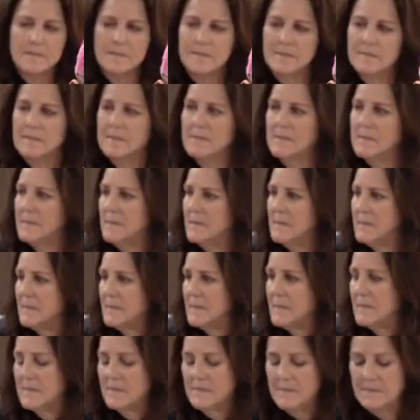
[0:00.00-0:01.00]

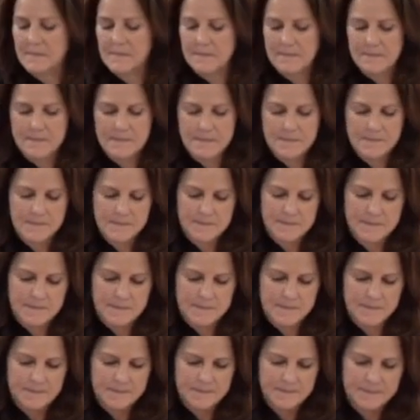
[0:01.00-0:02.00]

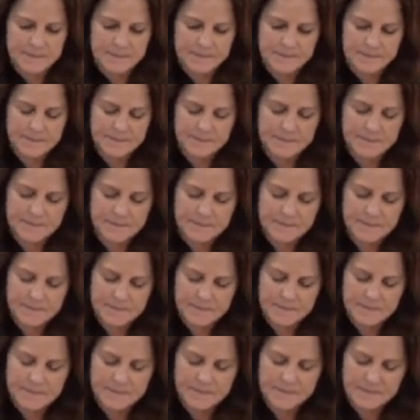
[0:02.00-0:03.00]

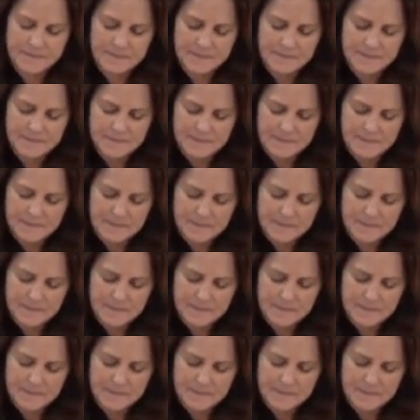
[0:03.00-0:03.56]
This person isn't speaking.